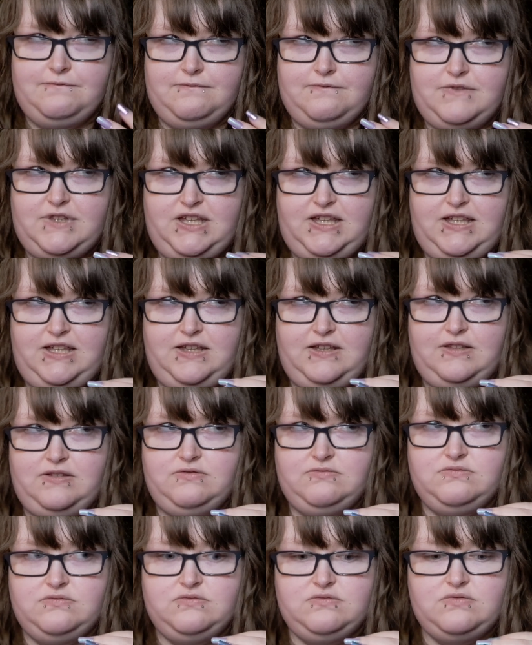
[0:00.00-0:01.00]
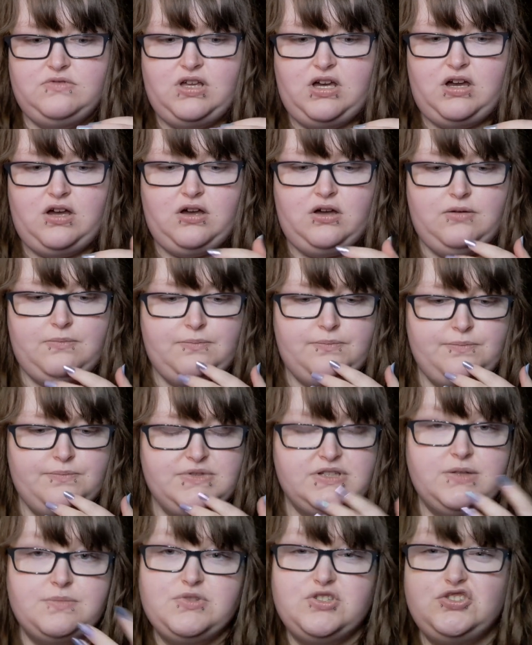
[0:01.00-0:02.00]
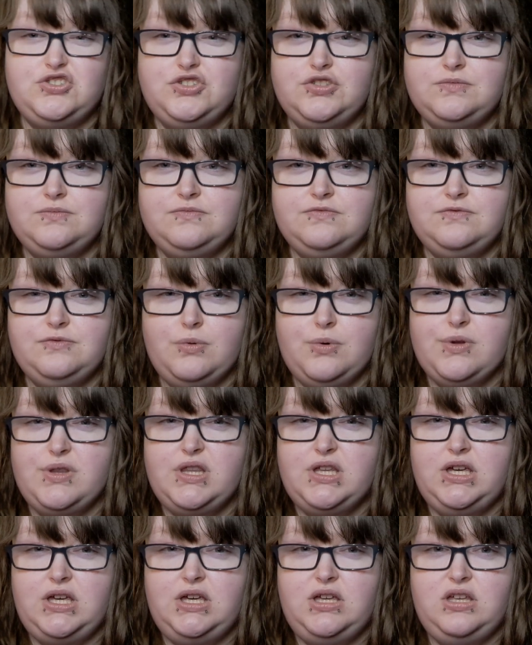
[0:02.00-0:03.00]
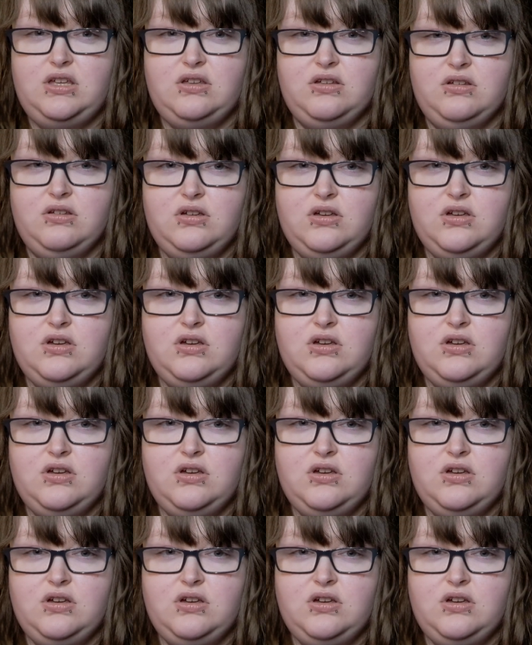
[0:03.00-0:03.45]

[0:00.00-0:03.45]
the substitute for the